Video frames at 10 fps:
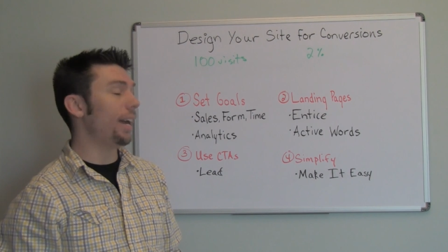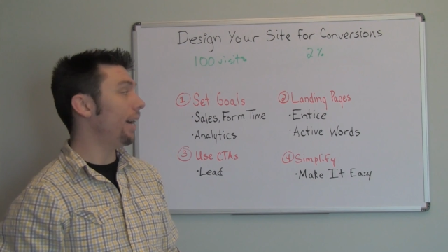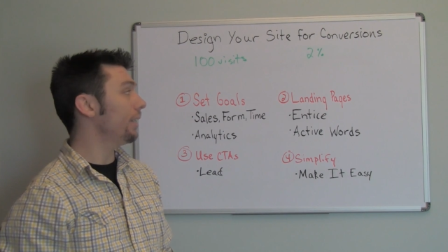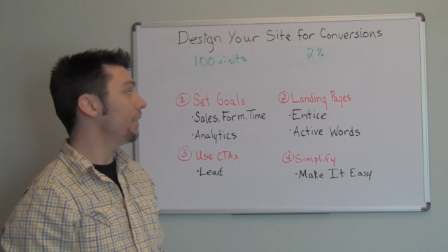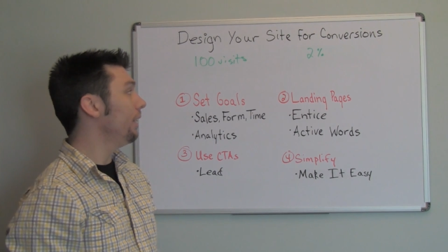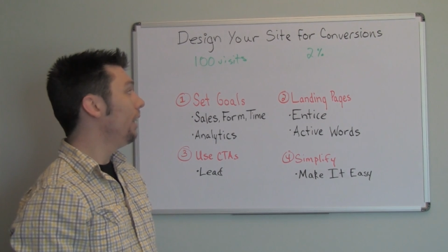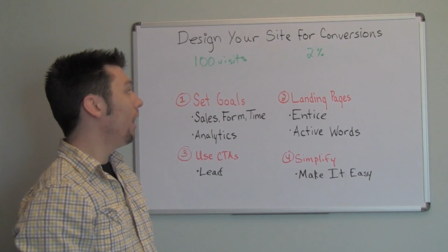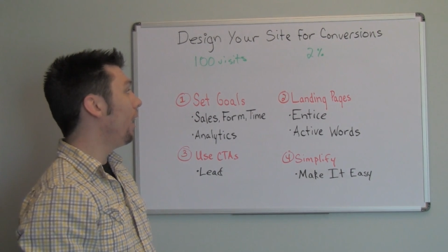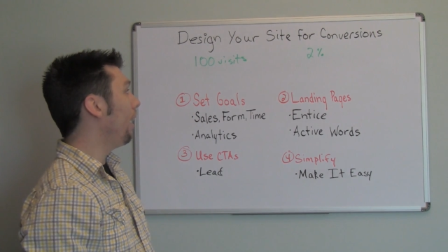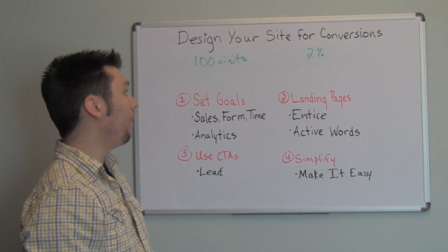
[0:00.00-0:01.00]
that.
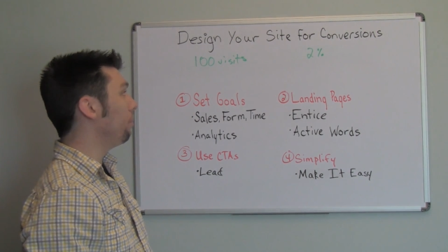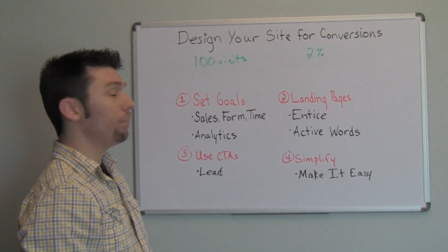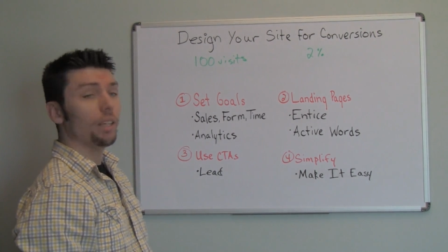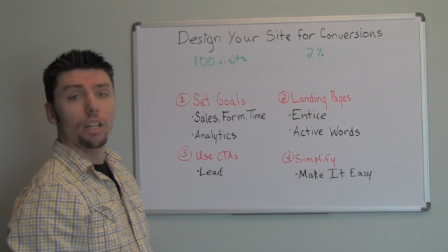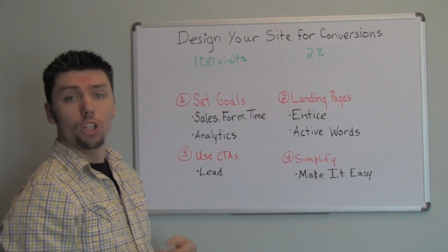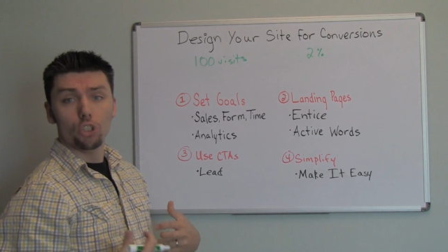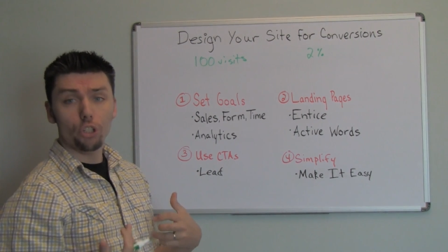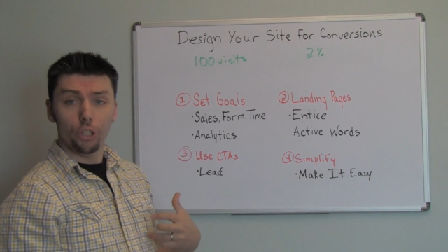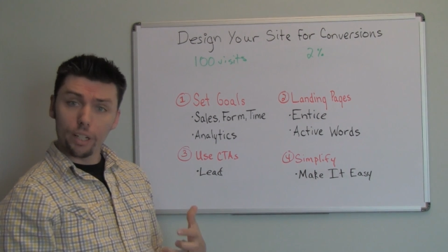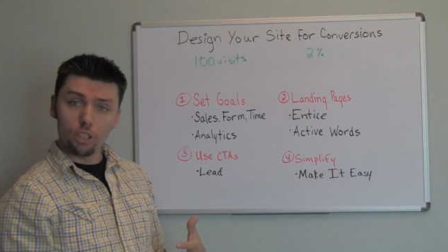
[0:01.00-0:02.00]
So
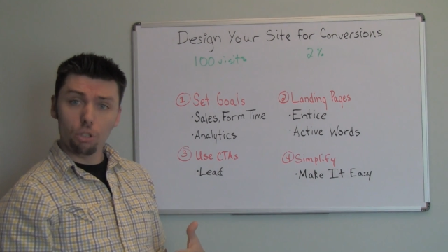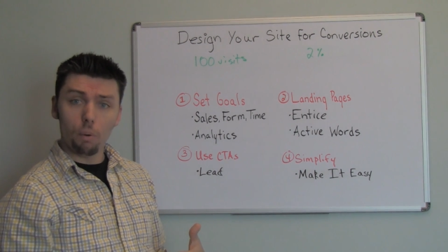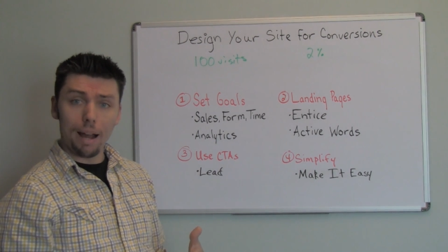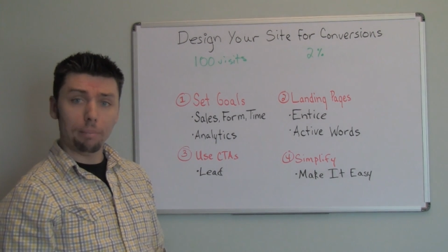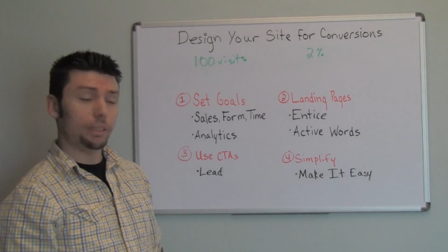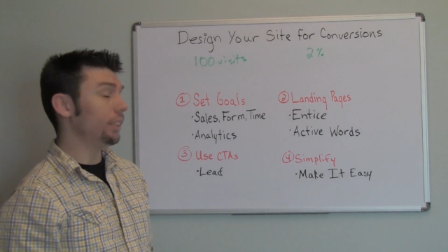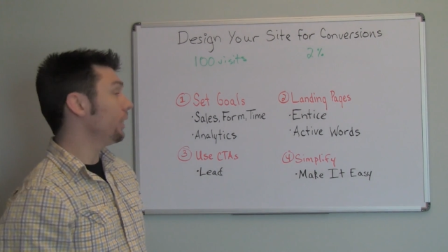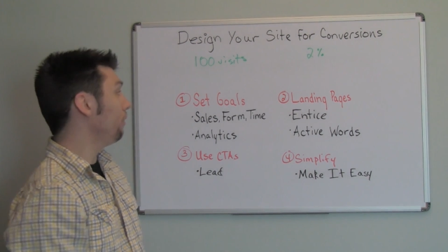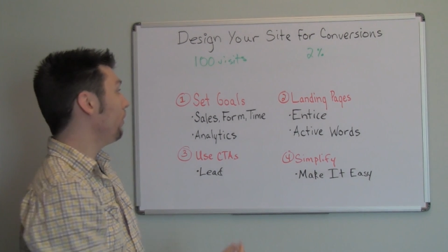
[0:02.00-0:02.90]
you got 2 options. The